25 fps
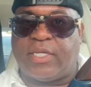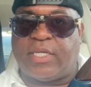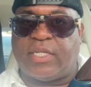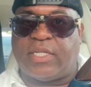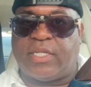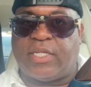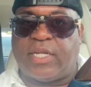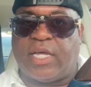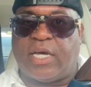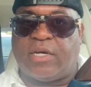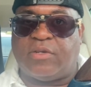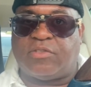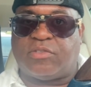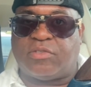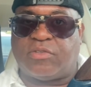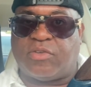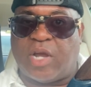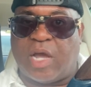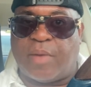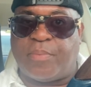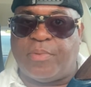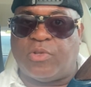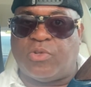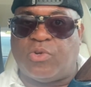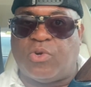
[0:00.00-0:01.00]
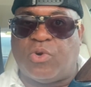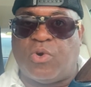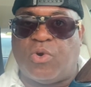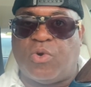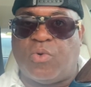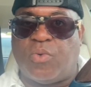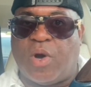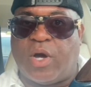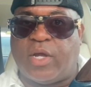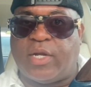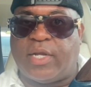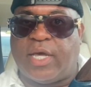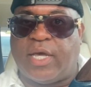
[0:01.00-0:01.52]
In and out, grab and go,
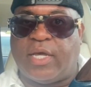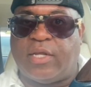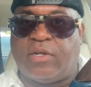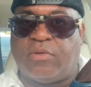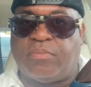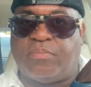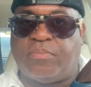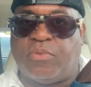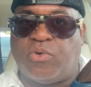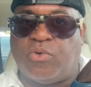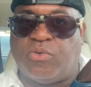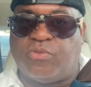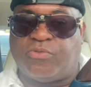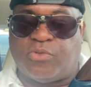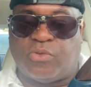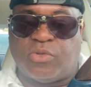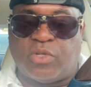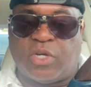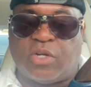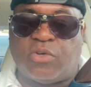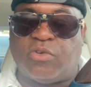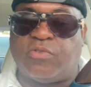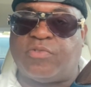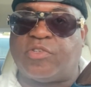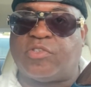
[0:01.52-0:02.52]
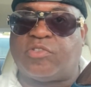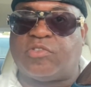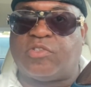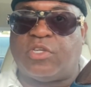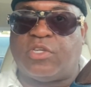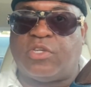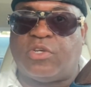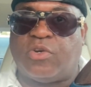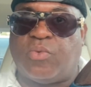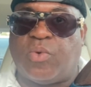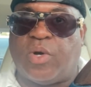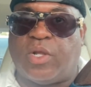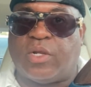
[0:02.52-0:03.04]
one and move. Do not overstay
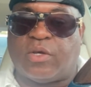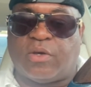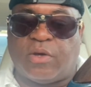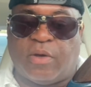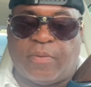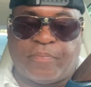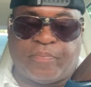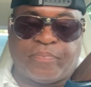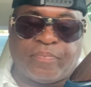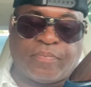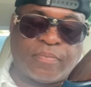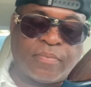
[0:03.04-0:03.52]
your welcome.